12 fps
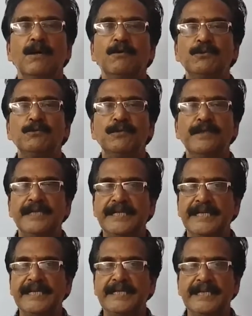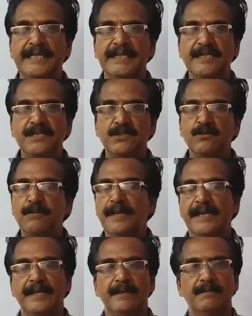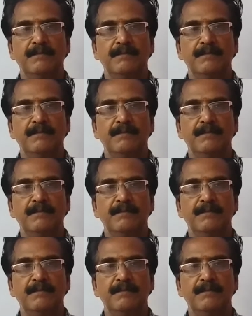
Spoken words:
How to create a resume.